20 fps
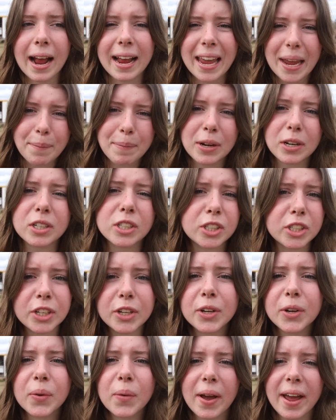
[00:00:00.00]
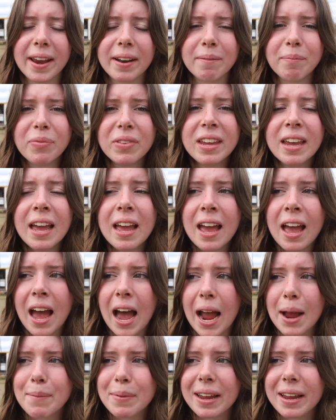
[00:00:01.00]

I came here to do. And I